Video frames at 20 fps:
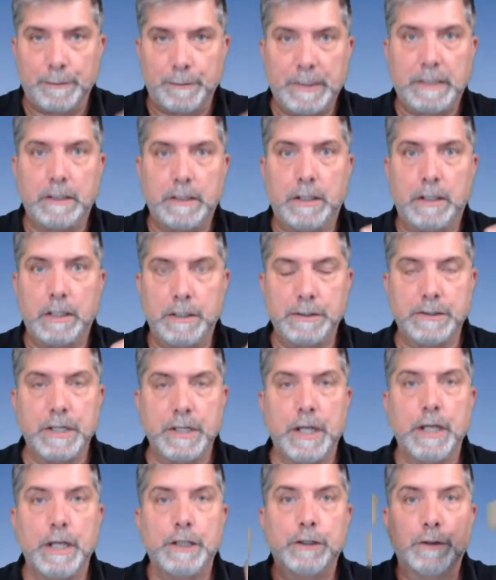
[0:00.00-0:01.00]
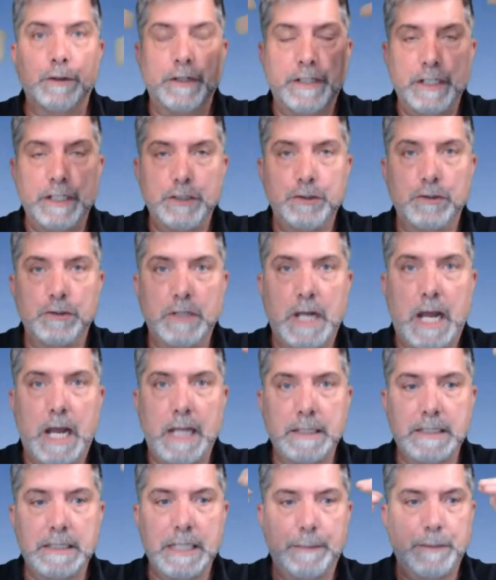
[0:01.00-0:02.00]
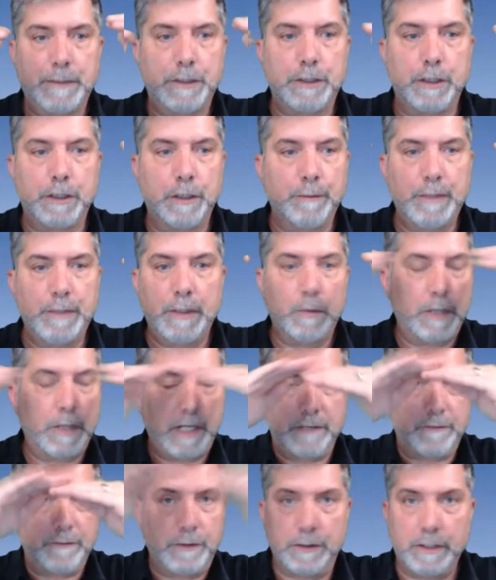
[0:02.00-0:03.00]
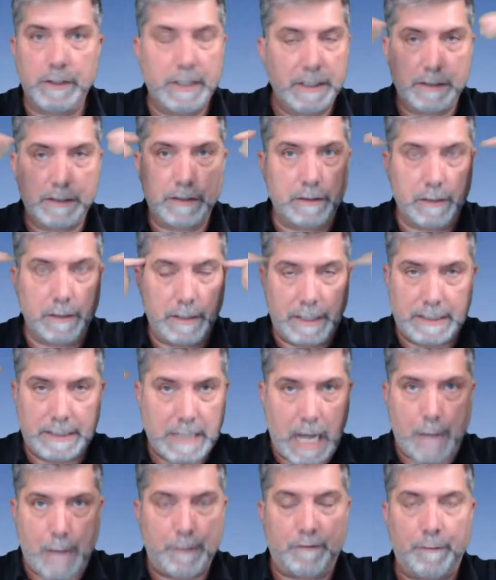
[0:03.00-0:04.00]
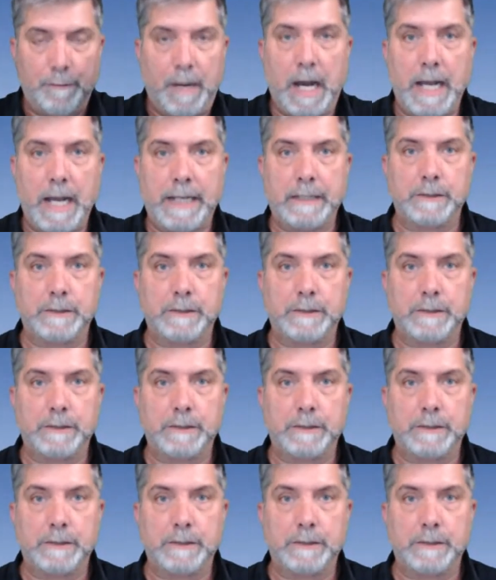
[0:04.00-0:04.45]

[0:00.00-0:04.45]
because your initial concept is going to be whatever is at top of mind.